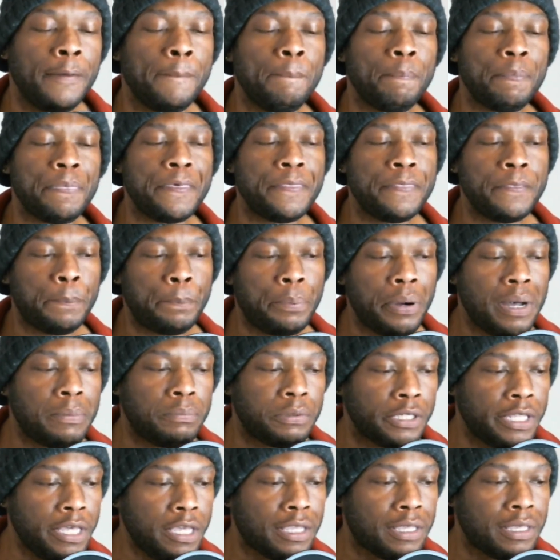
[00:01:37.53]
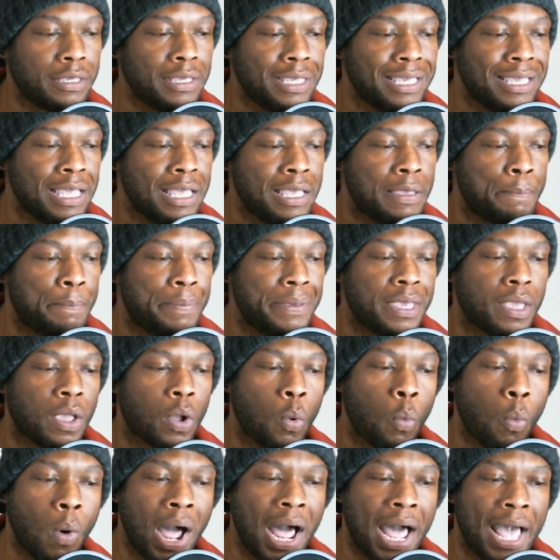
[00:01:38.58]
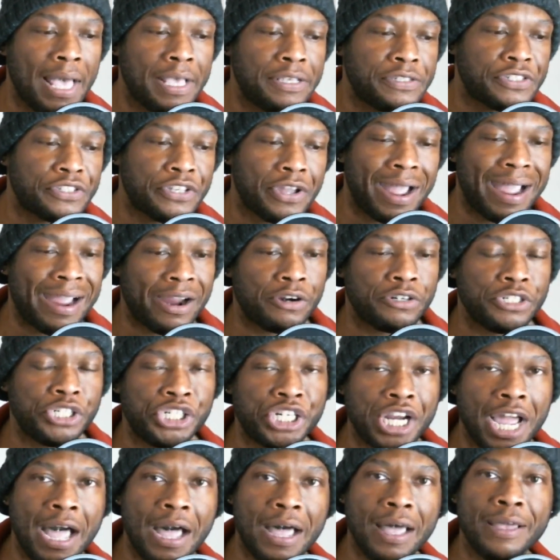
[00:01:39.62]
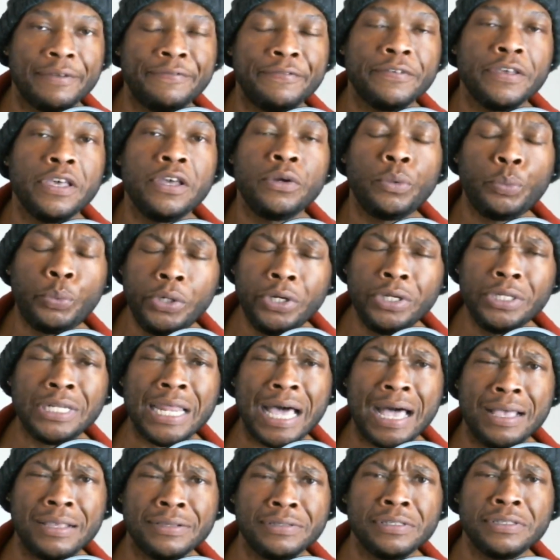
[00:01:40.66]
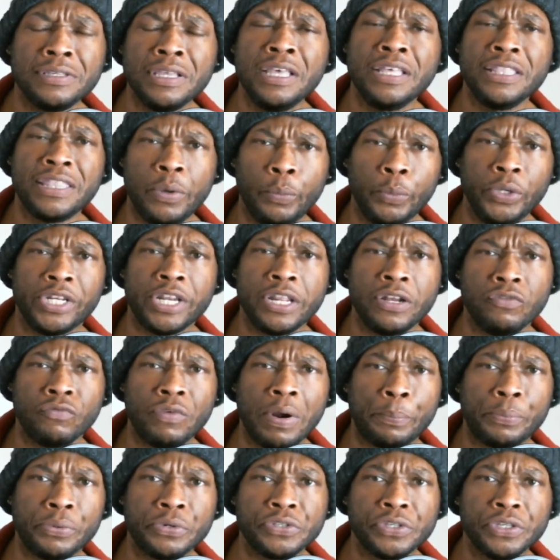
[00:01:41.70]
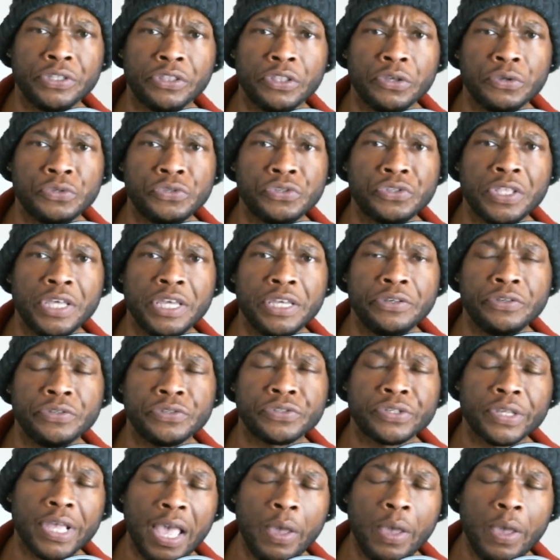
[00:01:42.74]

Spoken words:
And the public, being wise to our jive, realized that we didn't represent those things.